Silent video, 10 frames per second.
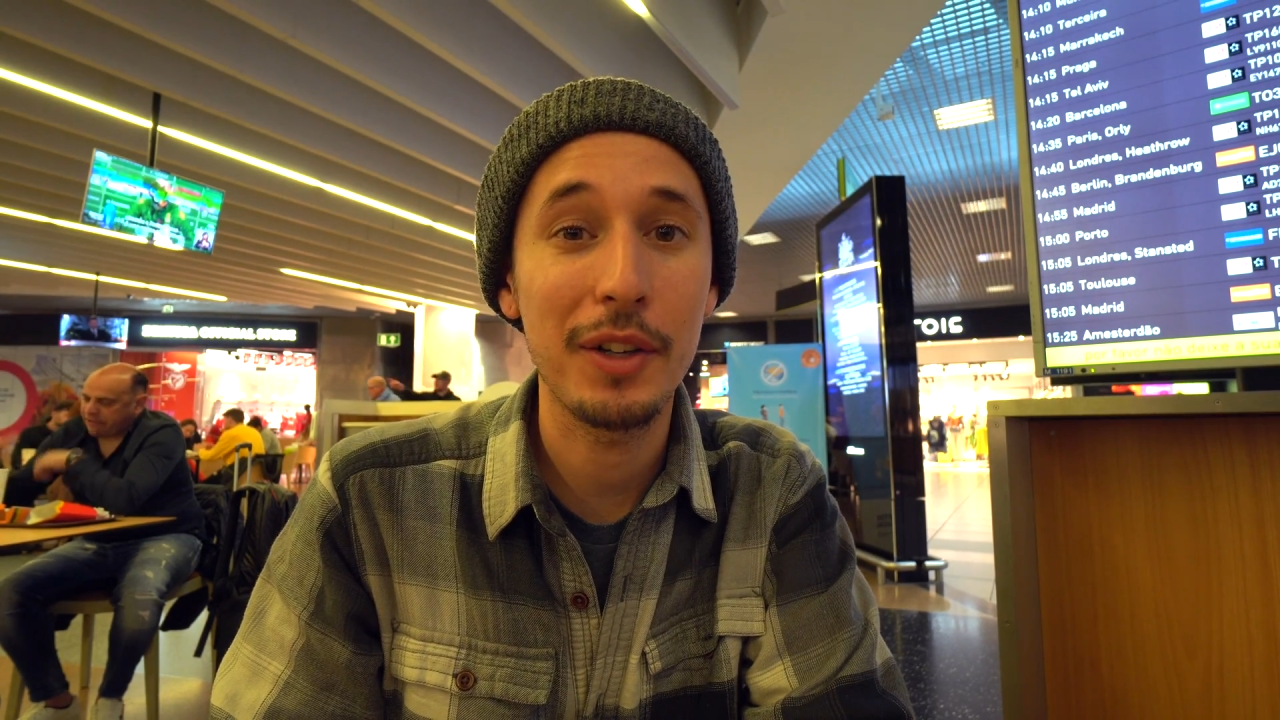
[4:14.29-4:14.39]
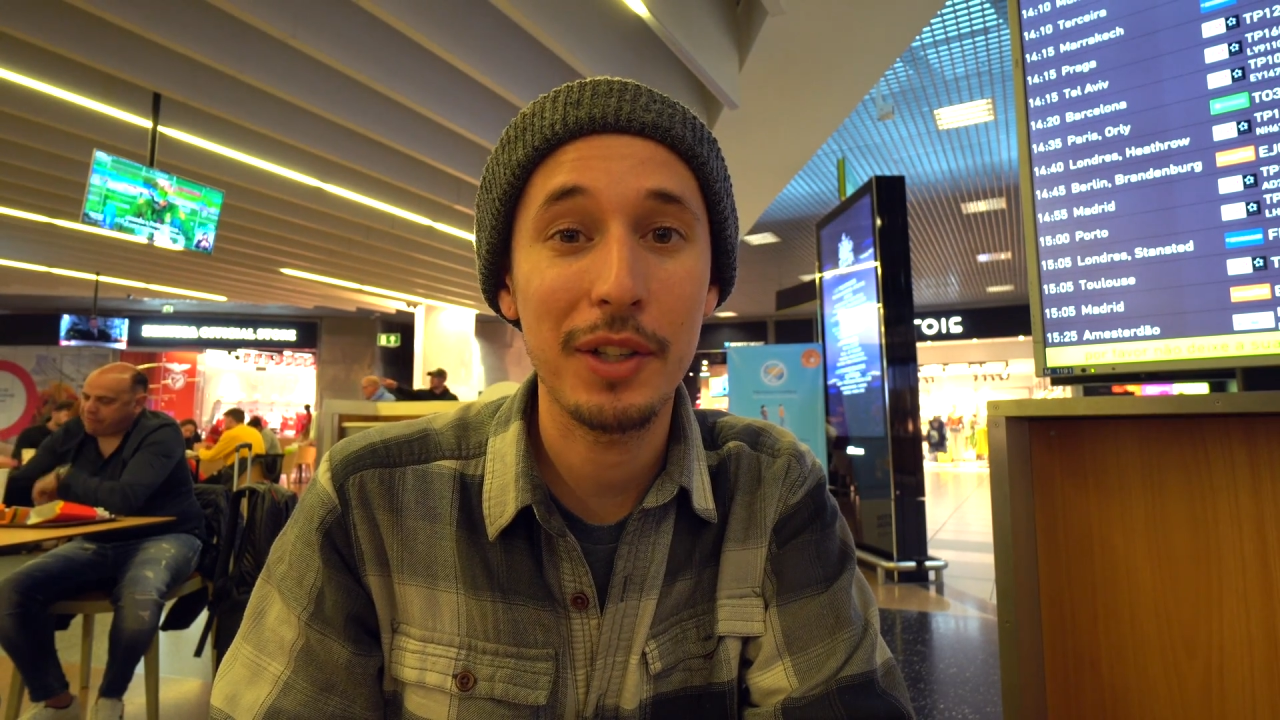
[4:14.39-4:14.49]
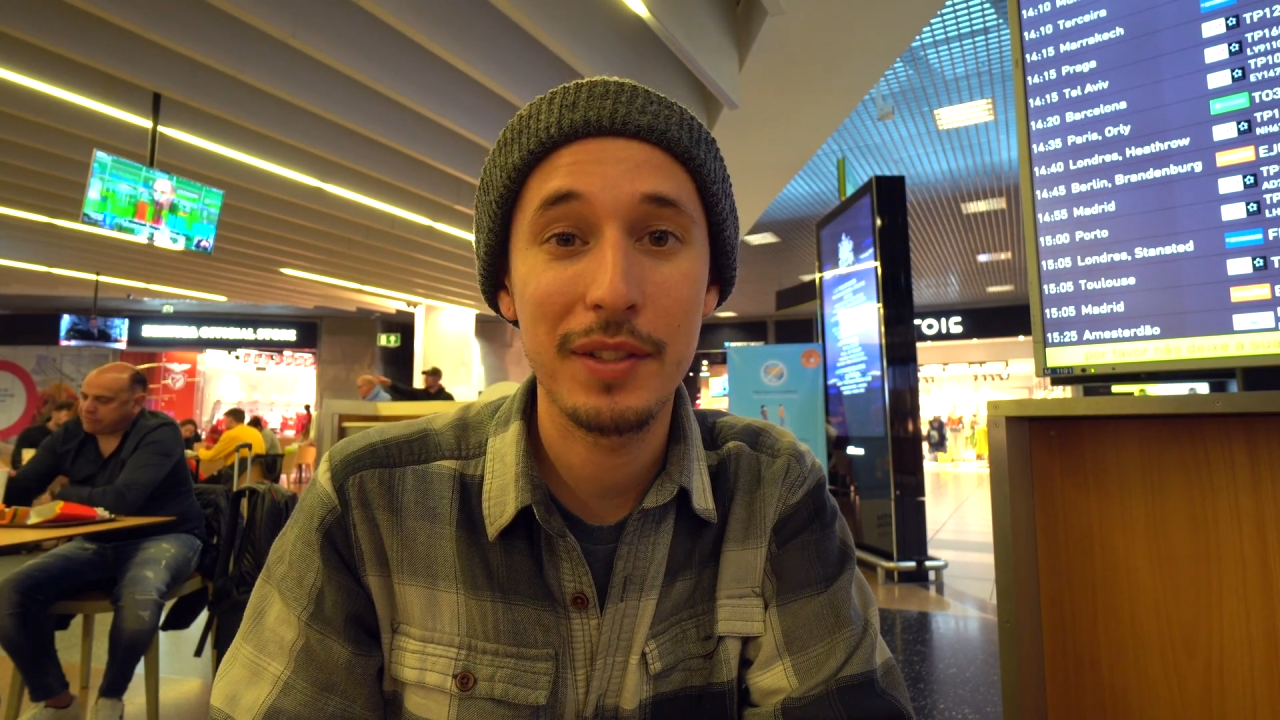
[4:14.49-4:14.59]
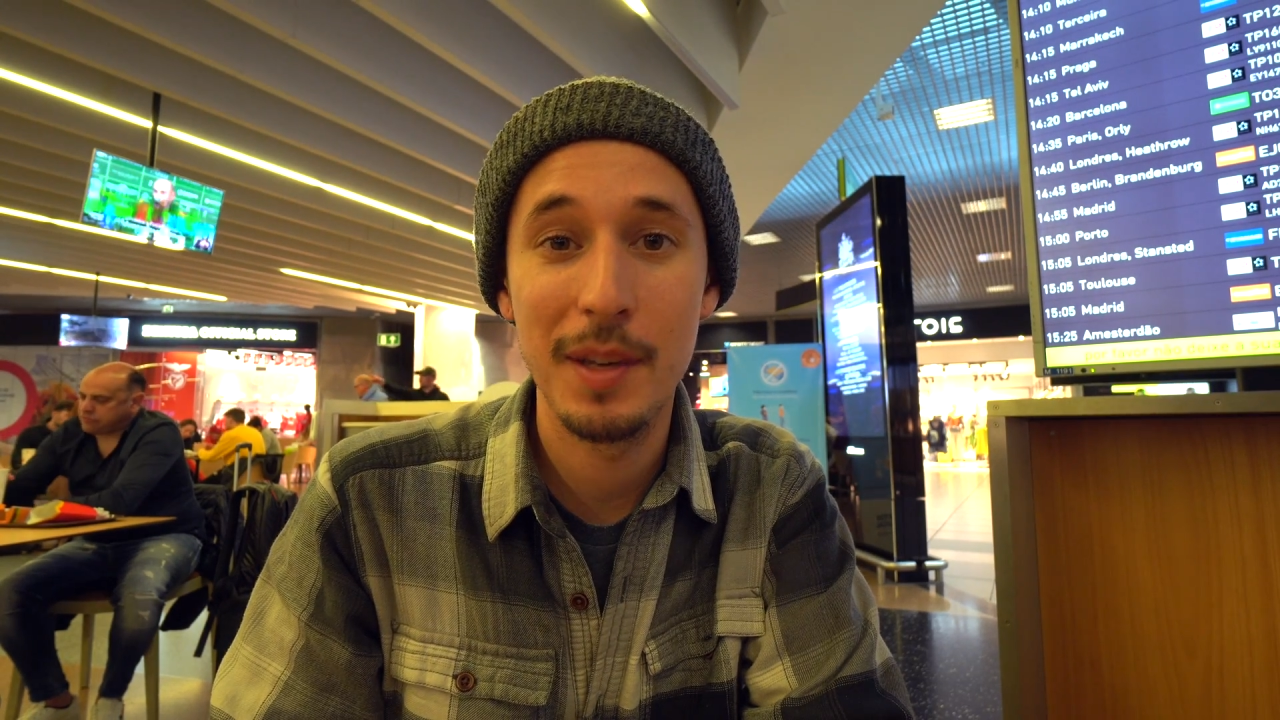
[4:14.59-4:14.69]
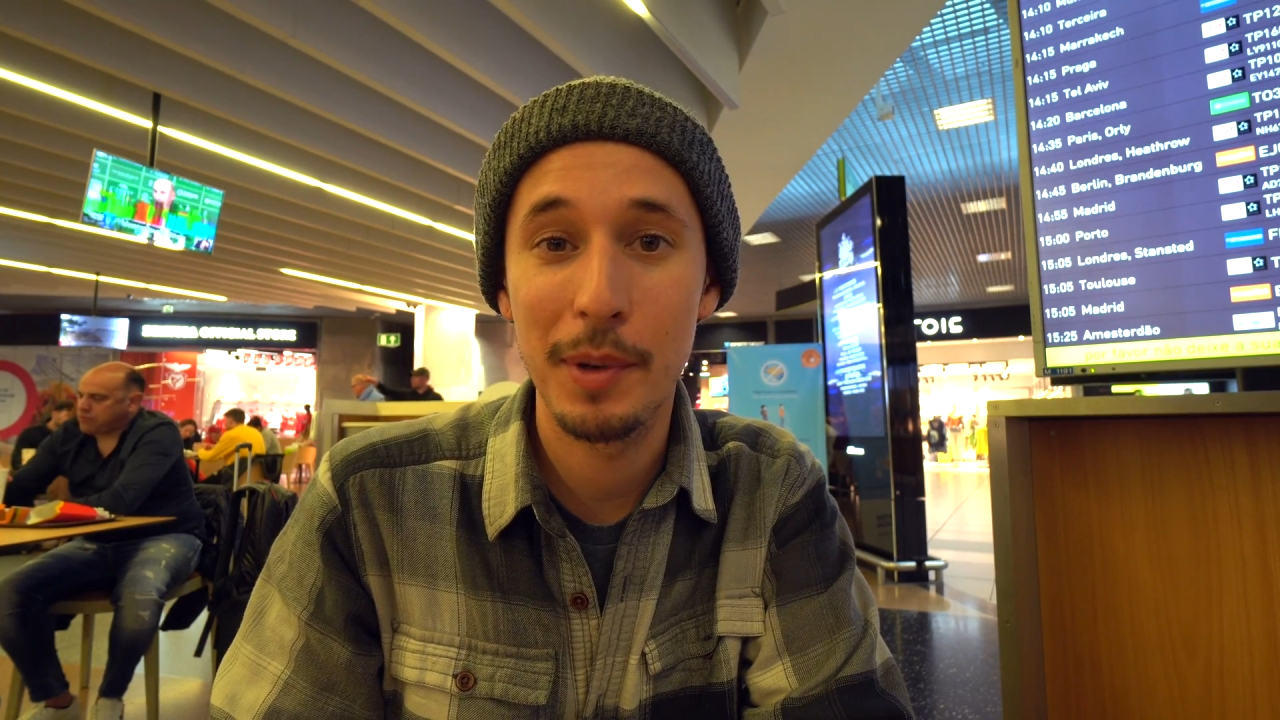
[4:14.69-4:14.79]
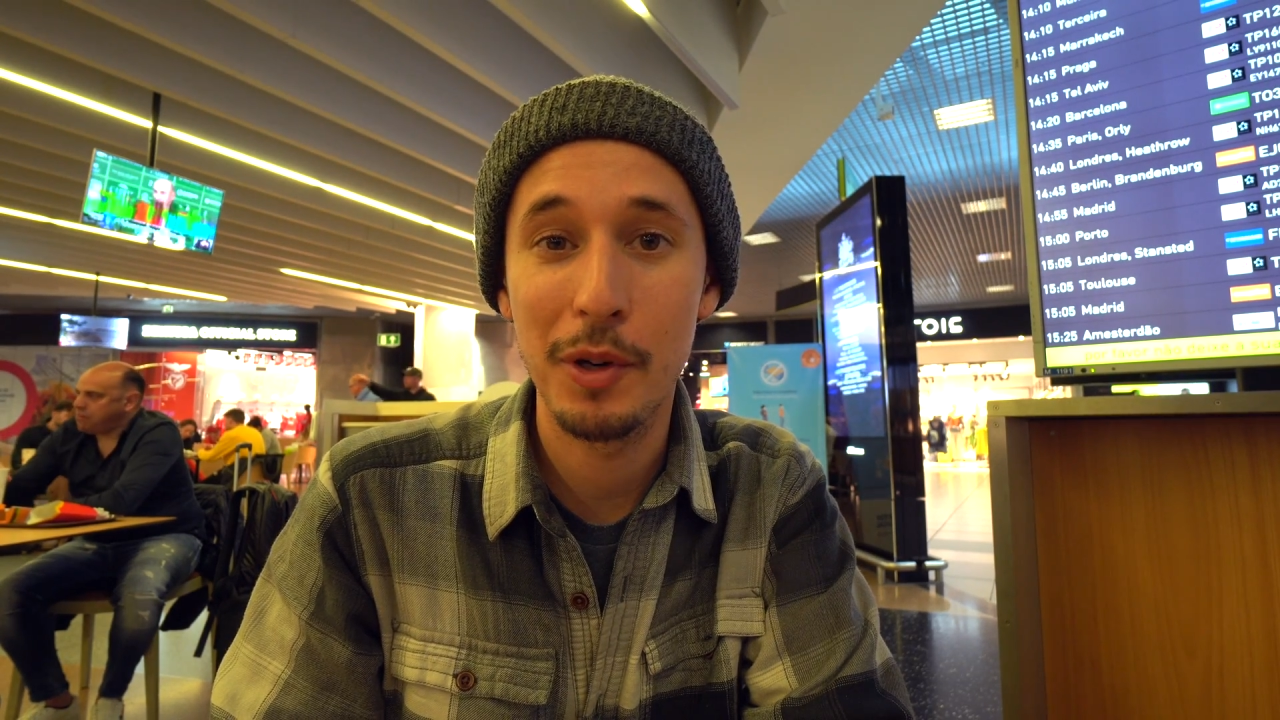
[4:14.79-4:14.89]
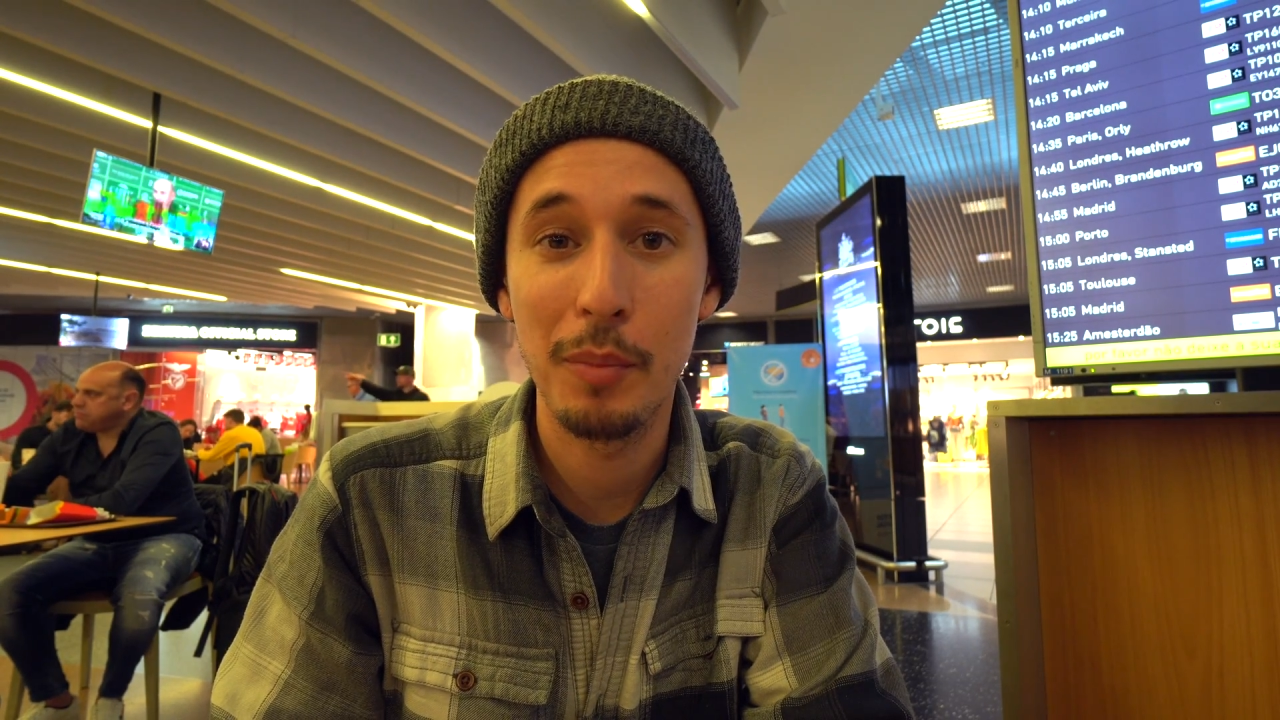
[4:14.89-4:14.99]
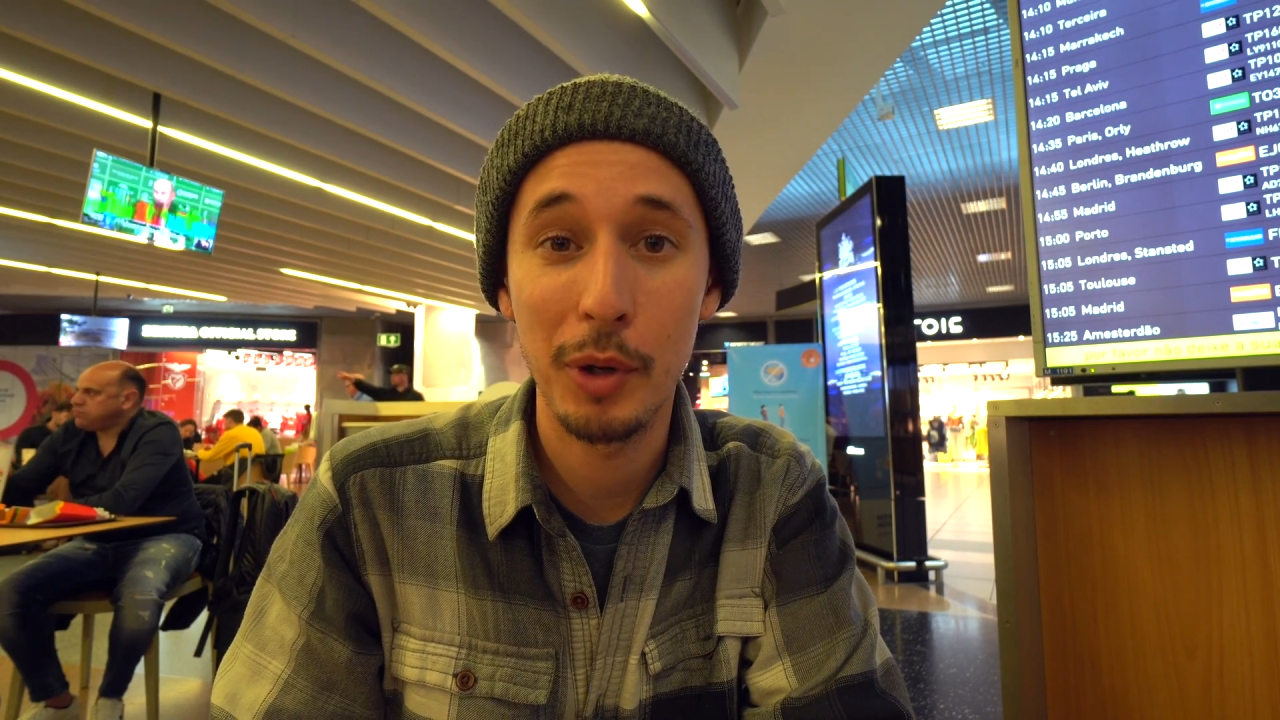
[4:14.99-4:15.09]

your typical